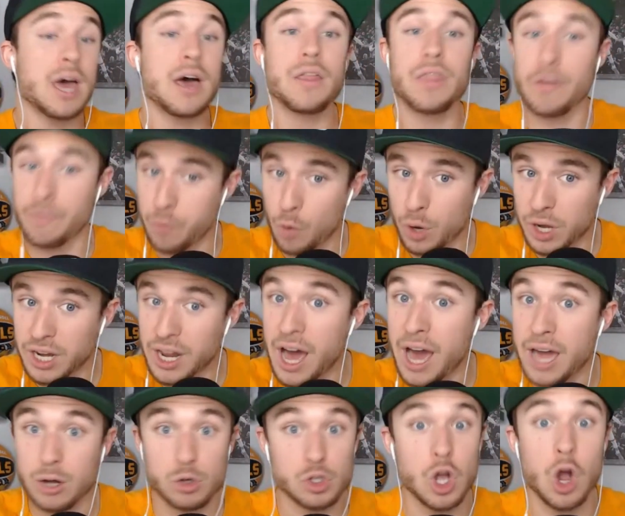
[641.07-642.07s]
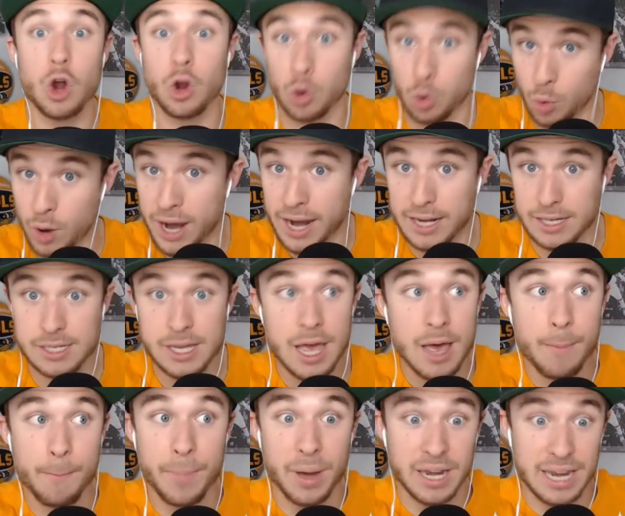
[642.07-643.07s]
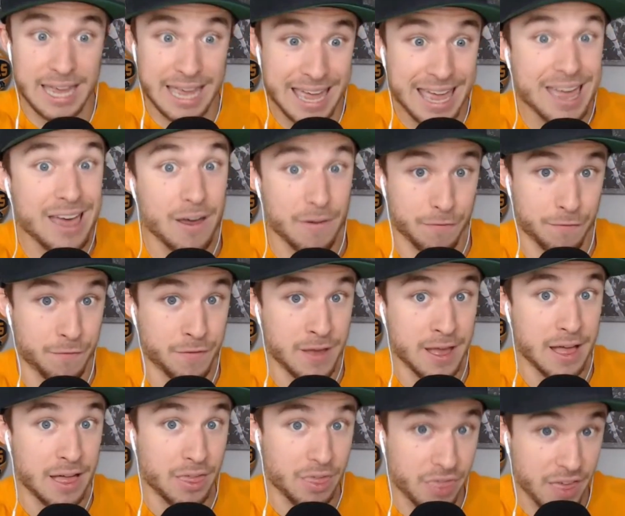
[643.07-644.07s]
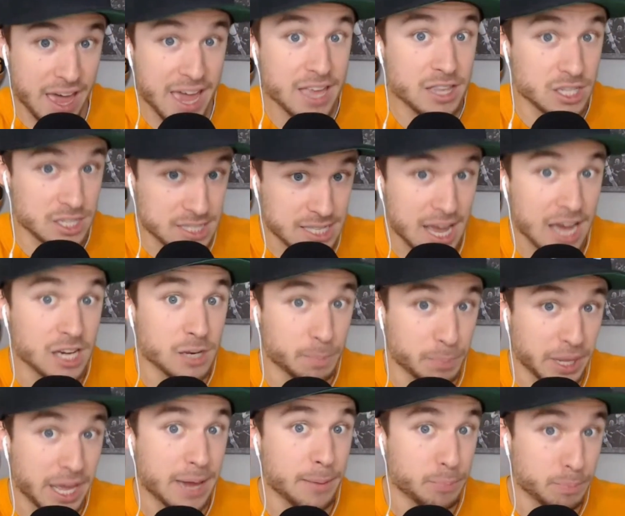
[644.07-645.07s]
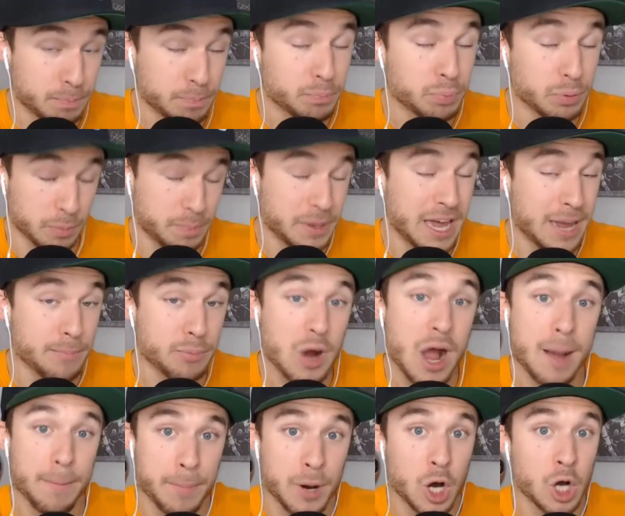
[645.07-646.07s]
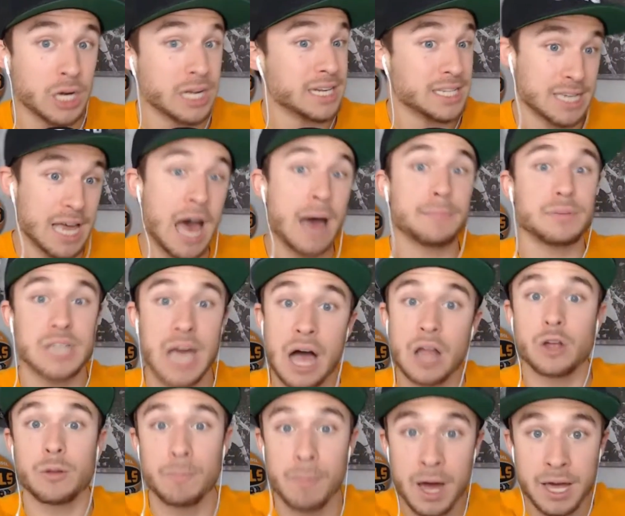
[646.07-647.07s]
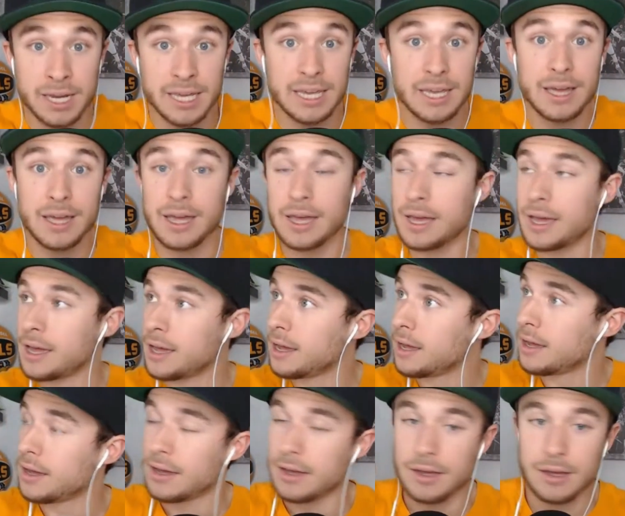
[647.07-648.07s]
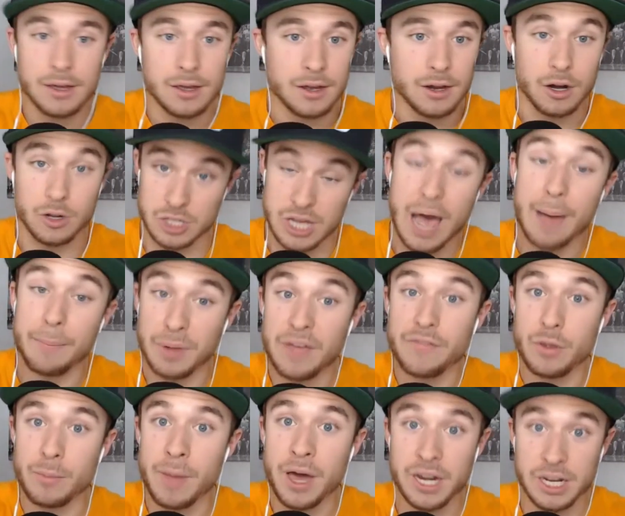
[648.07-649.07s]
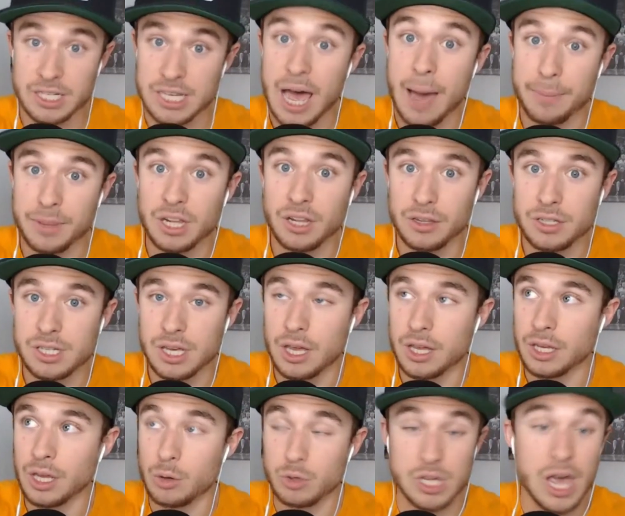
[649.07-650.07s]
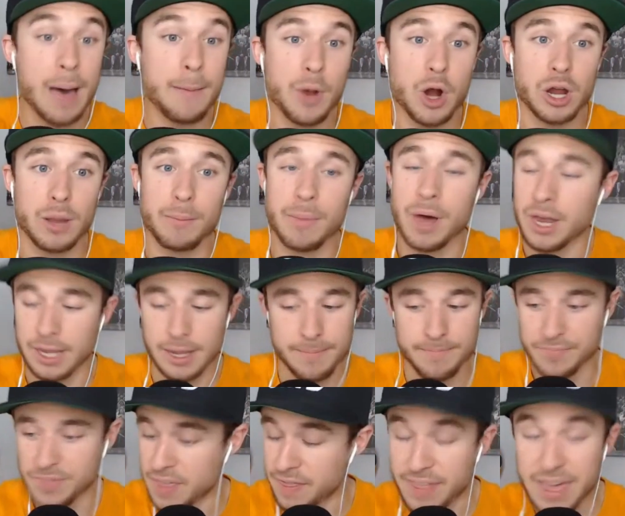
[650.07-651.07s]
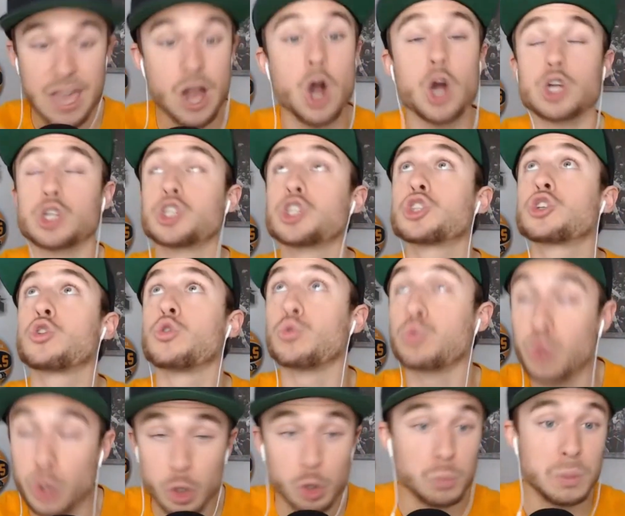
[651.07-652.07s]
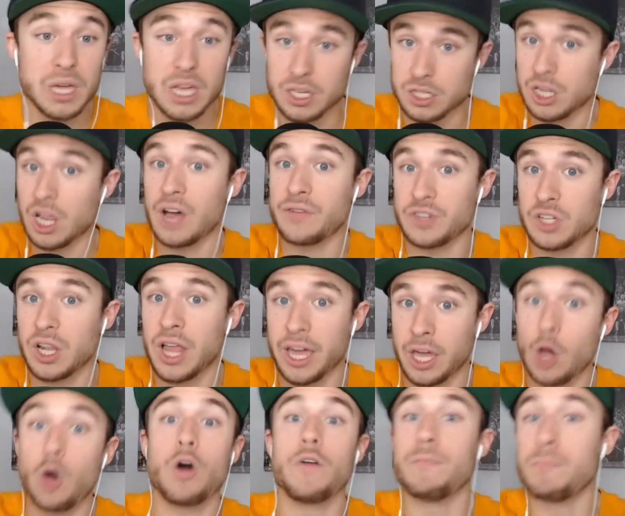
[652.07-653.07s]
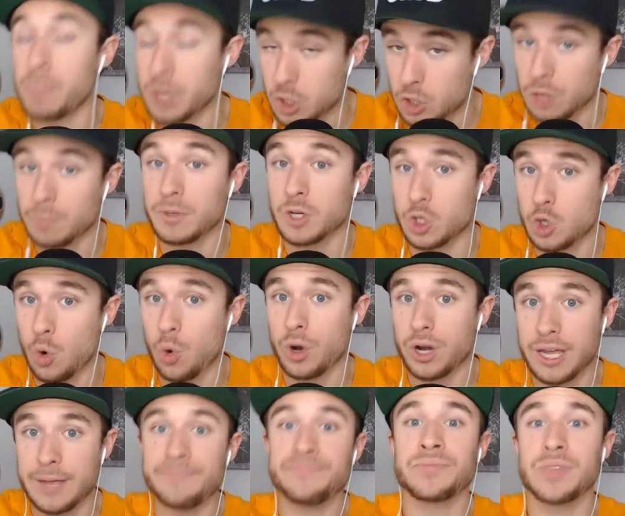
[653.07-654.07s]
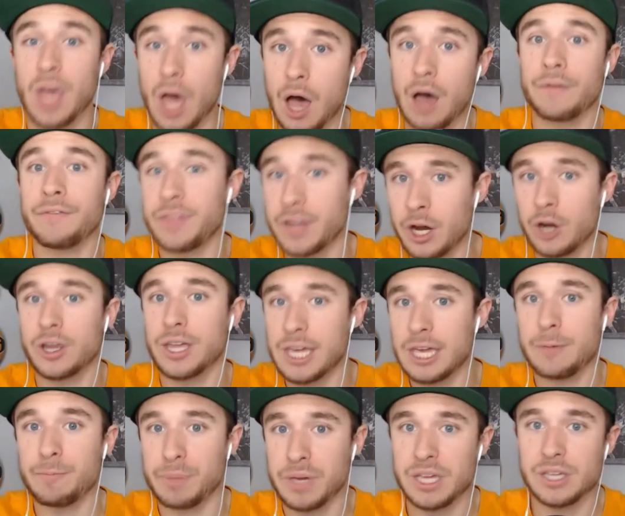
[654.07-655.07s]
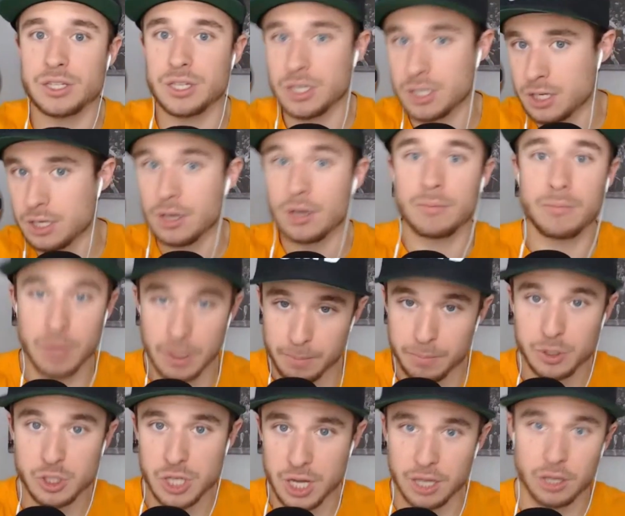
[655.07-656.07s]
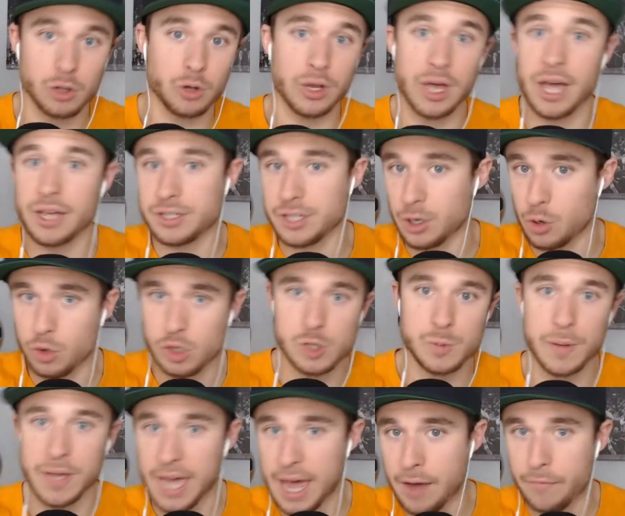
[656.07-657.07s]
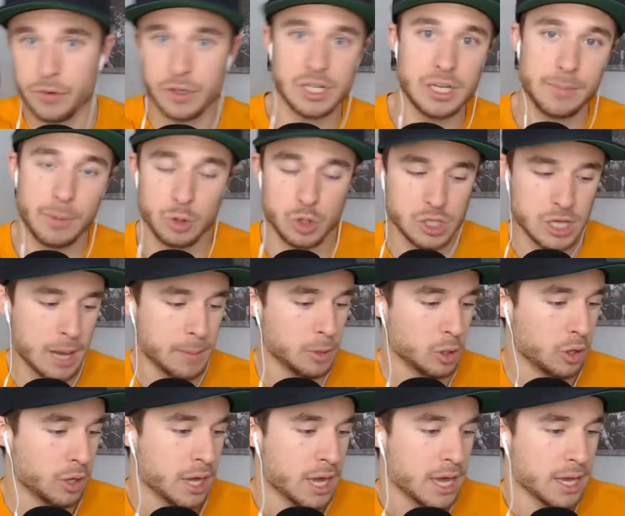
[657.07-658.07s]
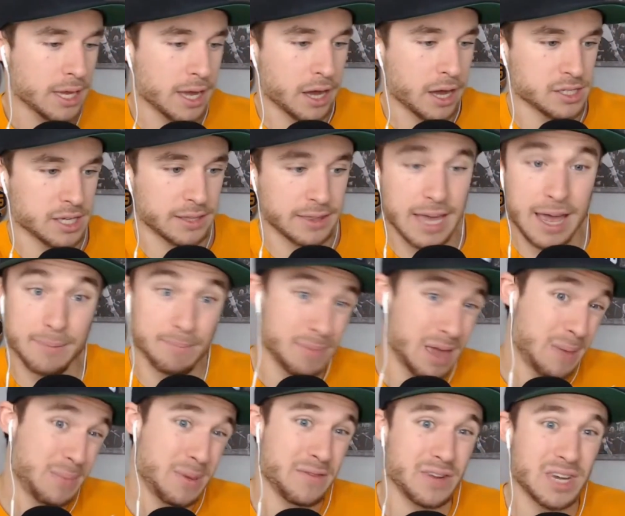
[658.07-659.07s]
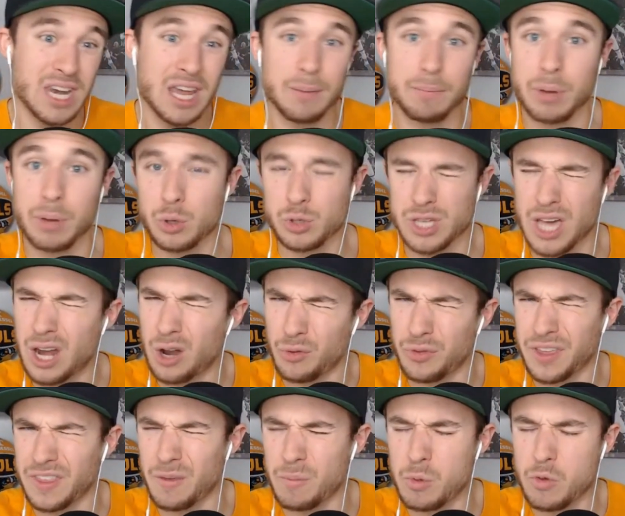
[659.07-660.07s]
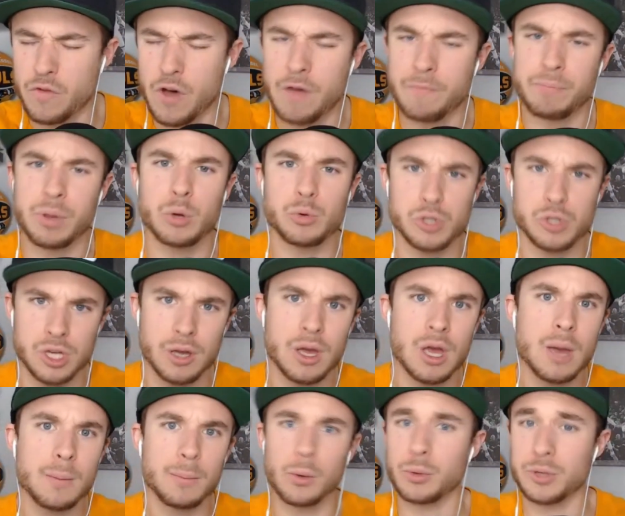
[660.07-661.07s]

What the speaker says: The 49ers are great, but if they decide to pay Brock Purdy top dollar money or top level money, top market money, then they are screwed because they'll have to let go of the majority of their key pieces, in particular guys like Christian McCaffrey, Debo Samuel, guys like that, maybe even Nick Bosa. I don't think they move off Bosa, but we'll